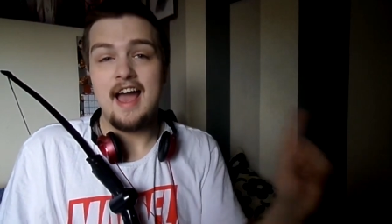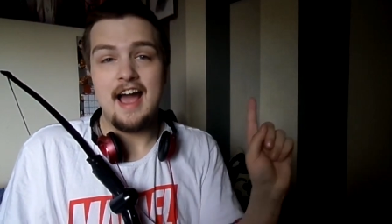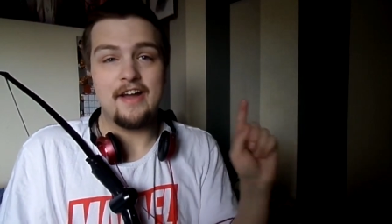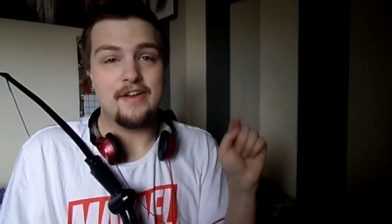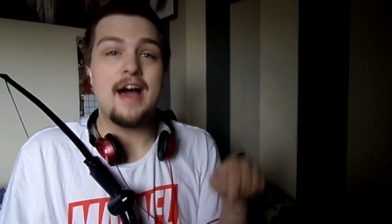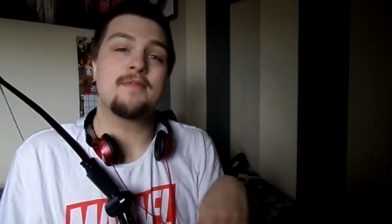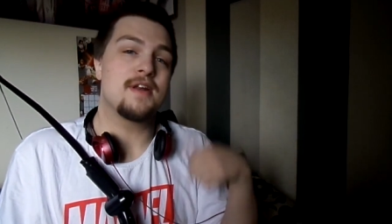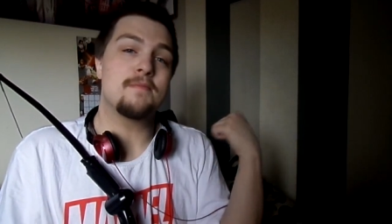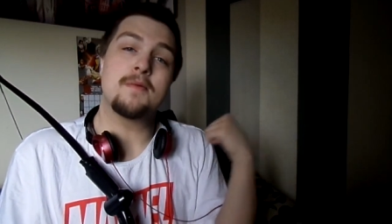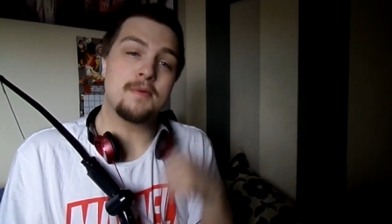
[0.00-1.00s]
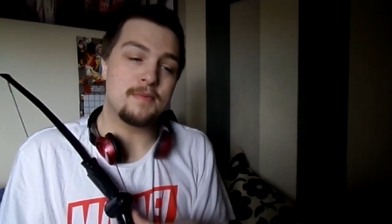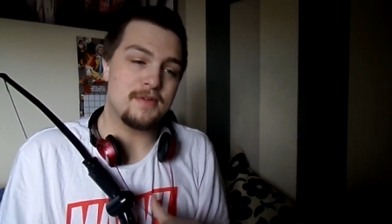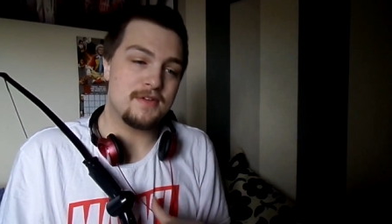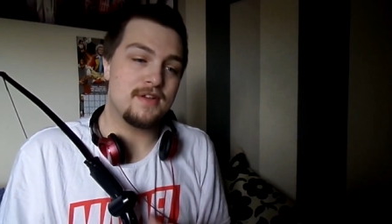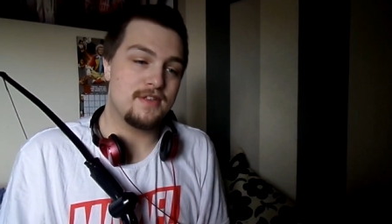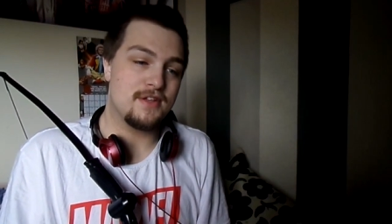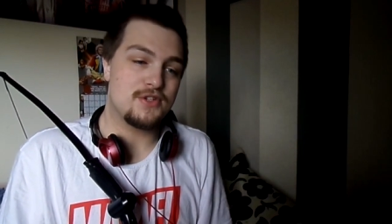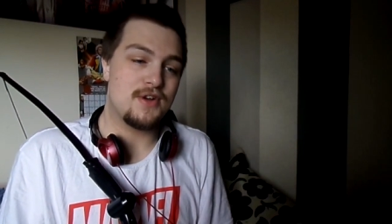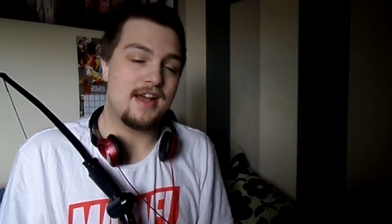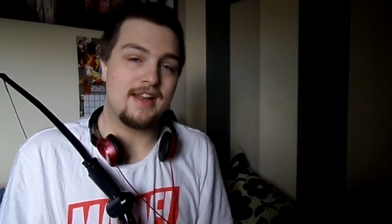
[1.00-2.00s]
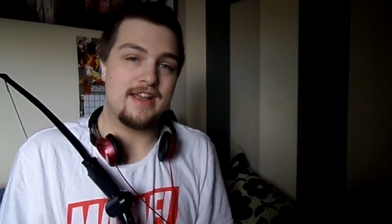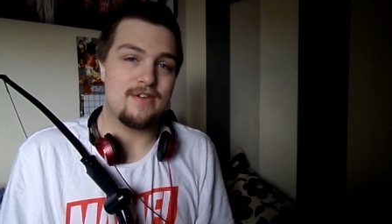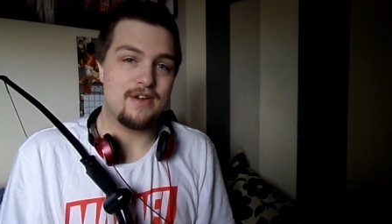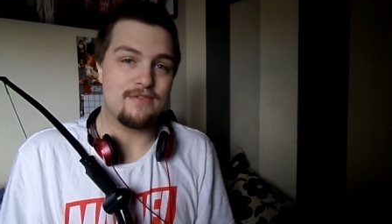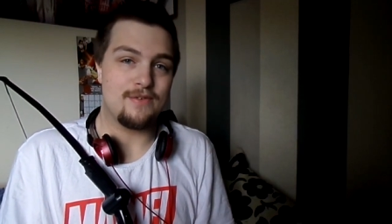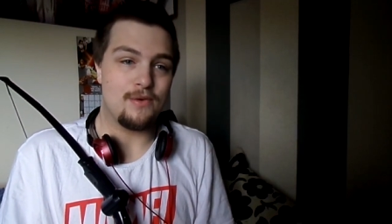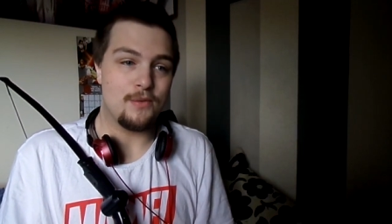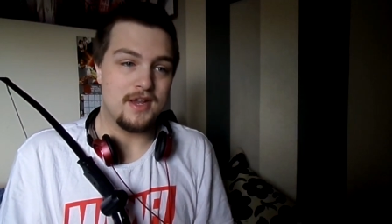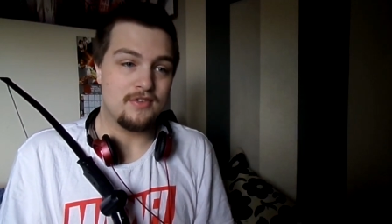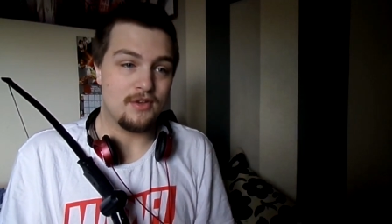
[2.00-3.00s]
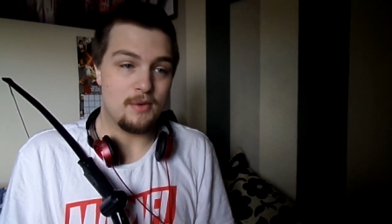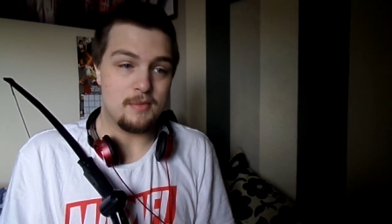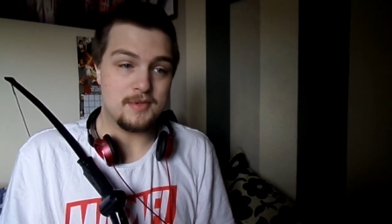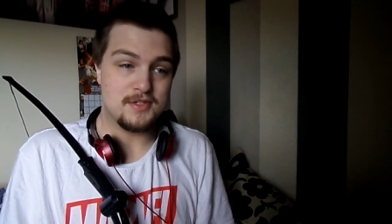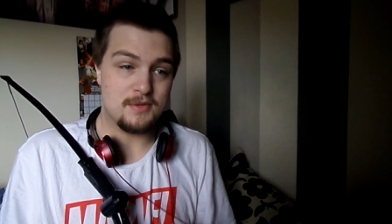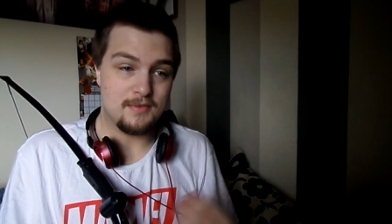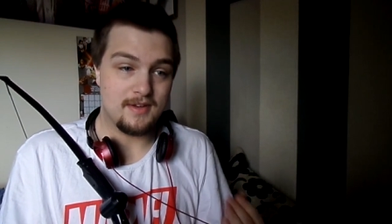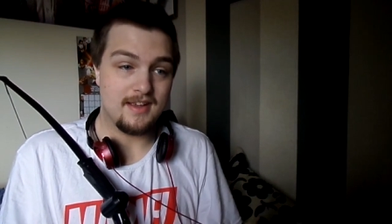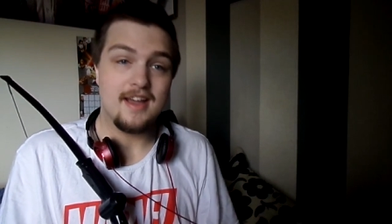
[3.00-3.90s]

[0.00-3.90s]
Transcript: hang on, I'm going to bump up the, the trial hearing for a week, so I'm assuming,